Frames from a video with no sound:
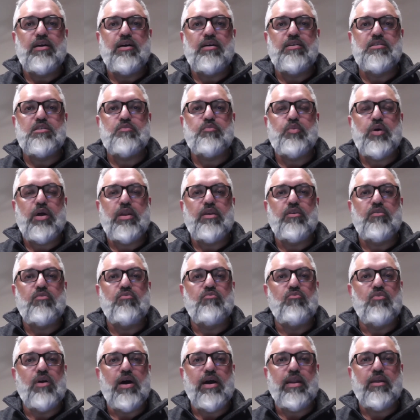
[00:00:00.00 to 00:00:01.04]
has spread
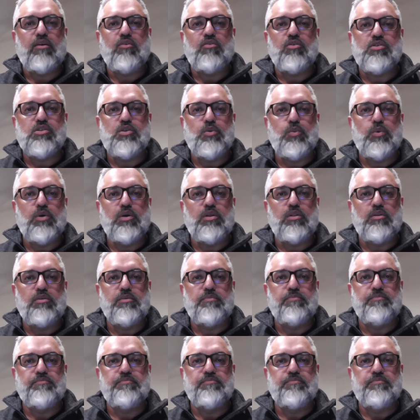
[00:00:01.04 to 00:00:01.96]
right across the world.